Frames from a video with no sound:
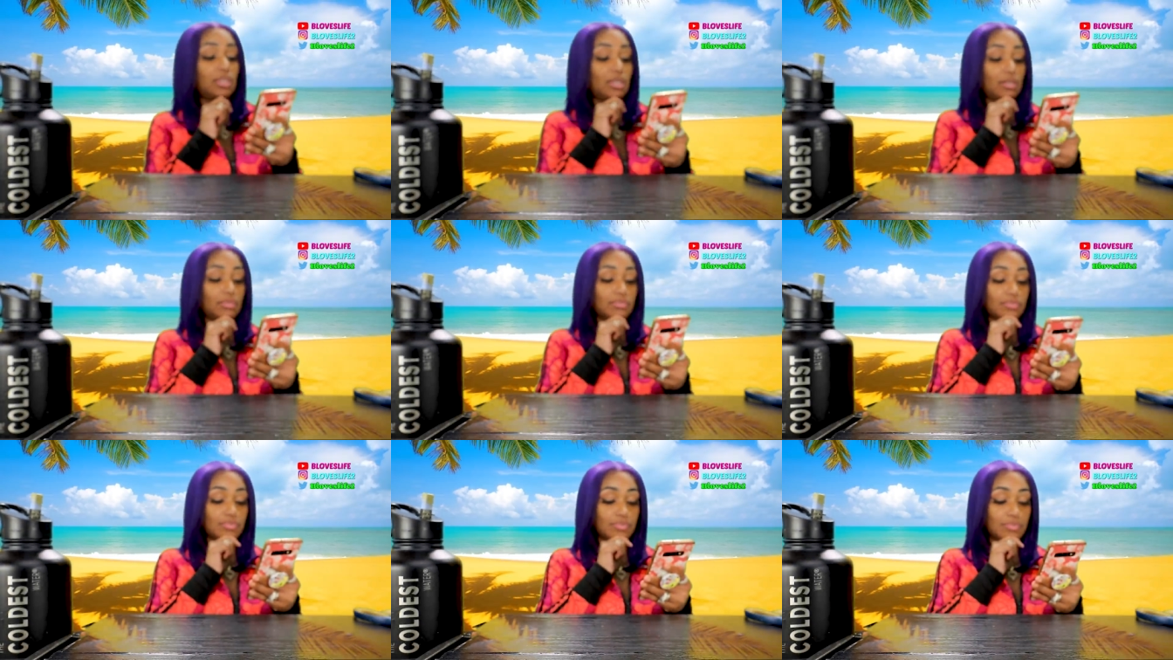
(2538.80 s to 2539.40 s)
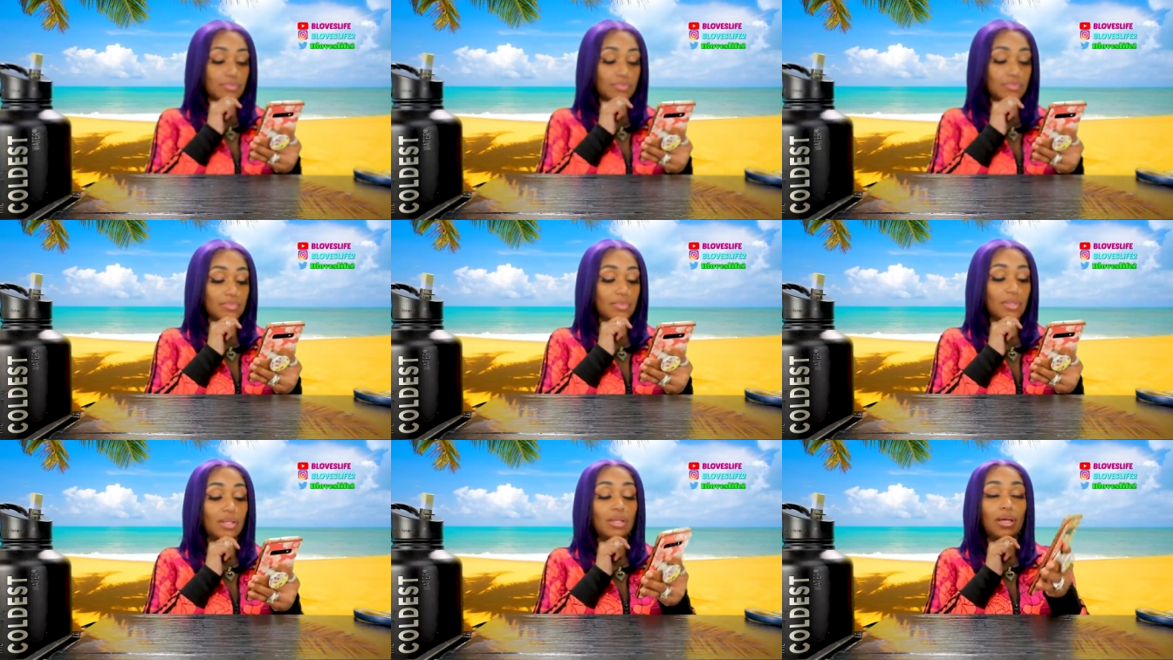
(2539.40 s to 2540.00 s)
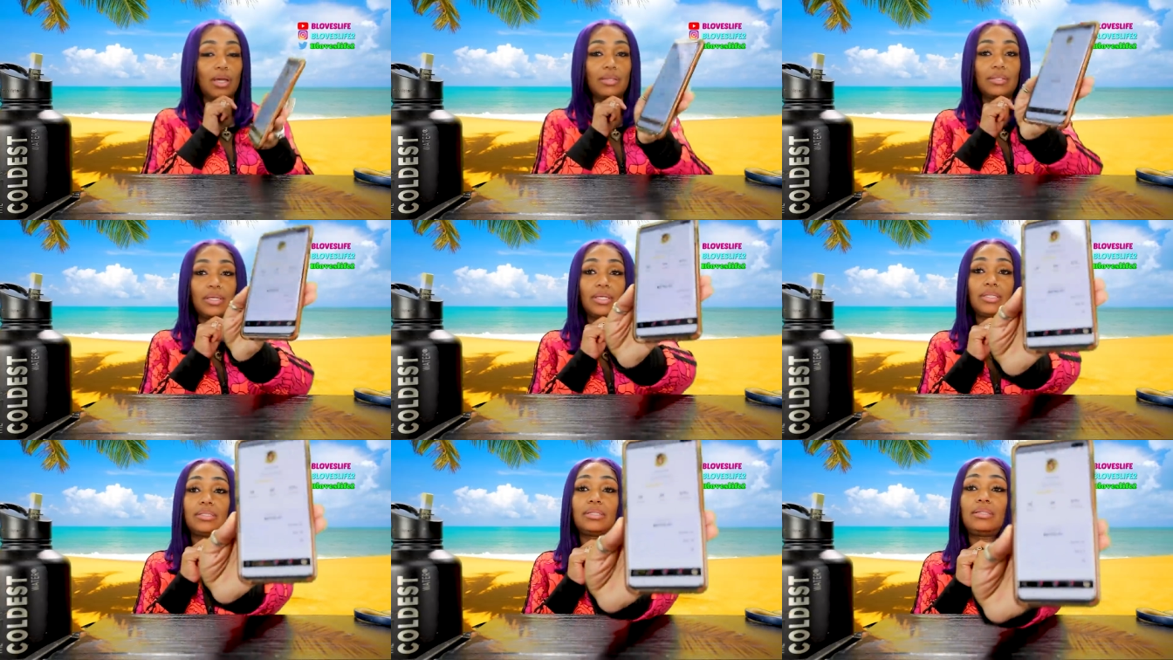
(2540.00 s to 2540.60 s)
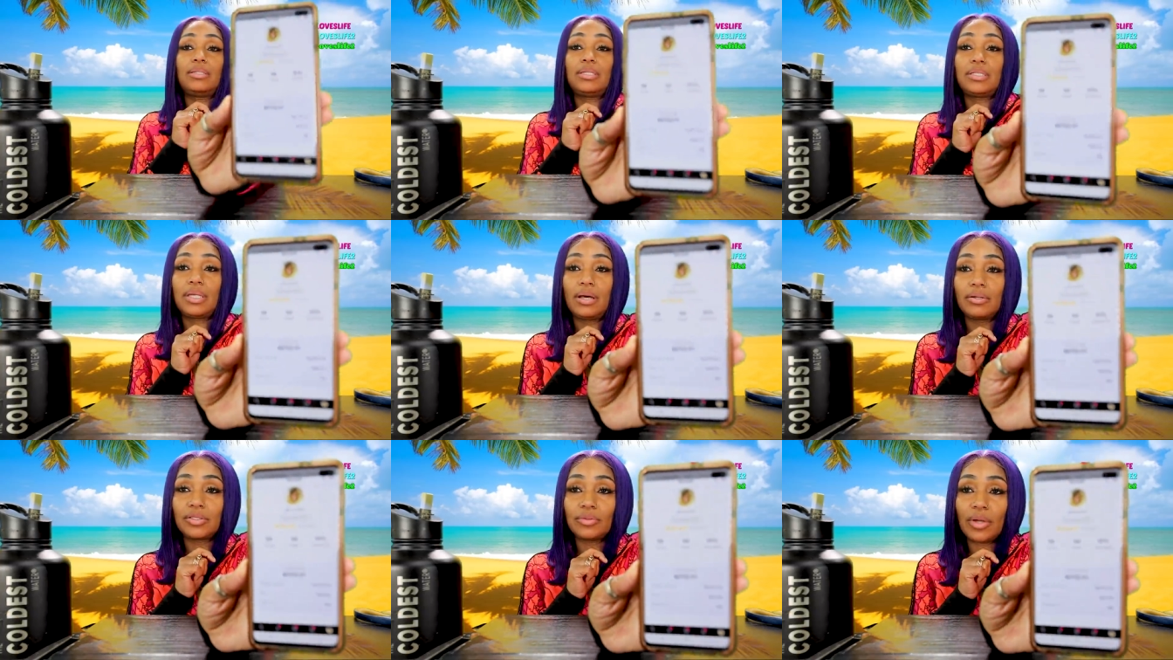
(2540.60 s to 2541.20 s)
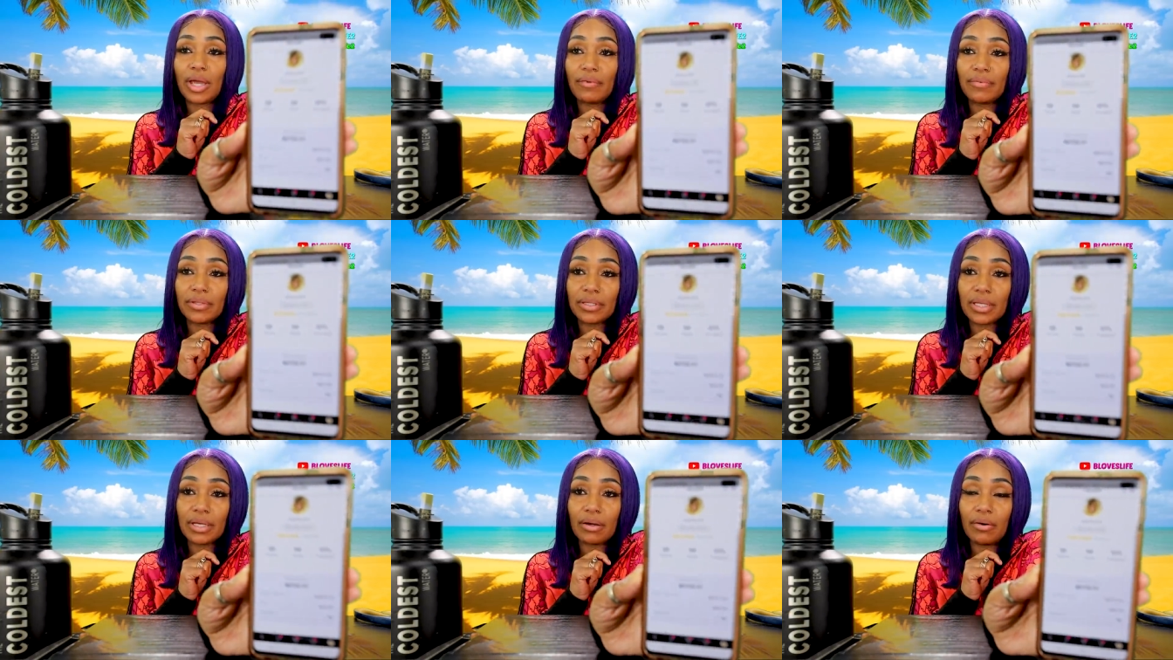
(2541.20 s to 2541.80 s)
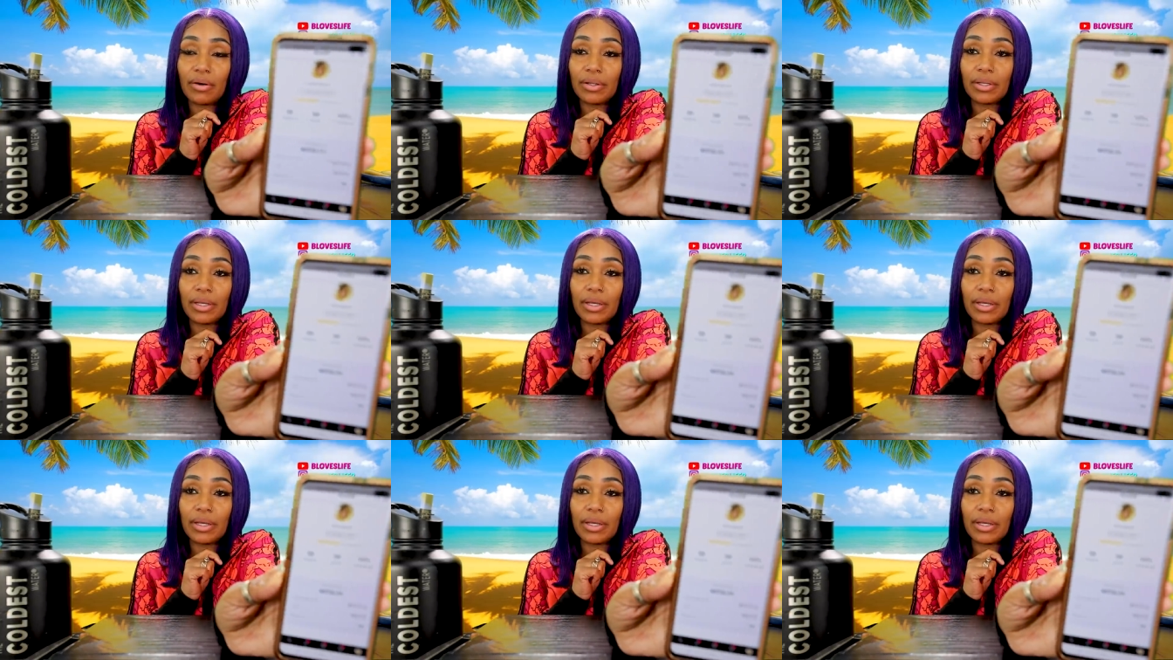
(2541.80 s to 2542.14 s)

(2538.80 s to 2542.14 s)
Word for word: y'all and these uh, they tells you everything on